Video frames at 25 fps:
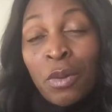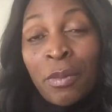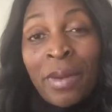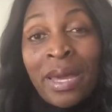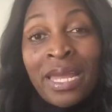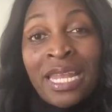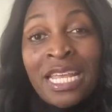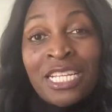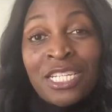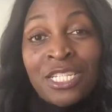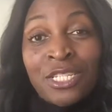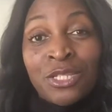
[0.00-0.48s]

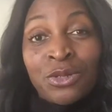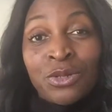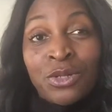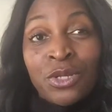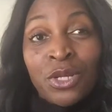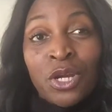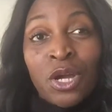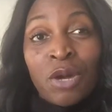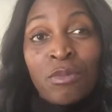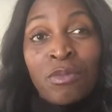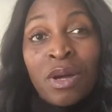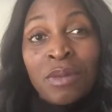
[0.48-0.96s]
manager is going
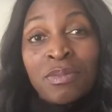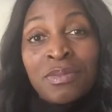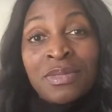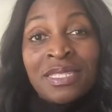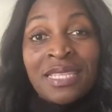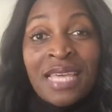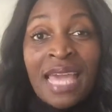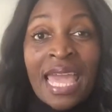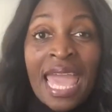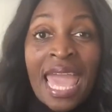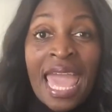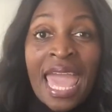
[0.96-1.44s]
to come up and
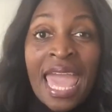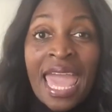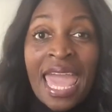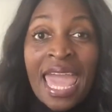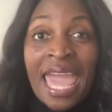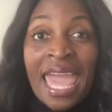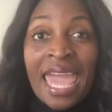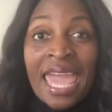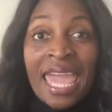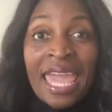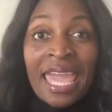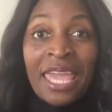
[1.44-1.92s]
say,
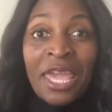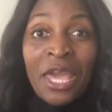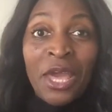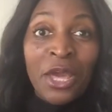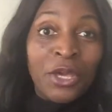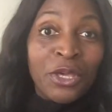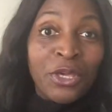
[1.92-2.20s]
hey,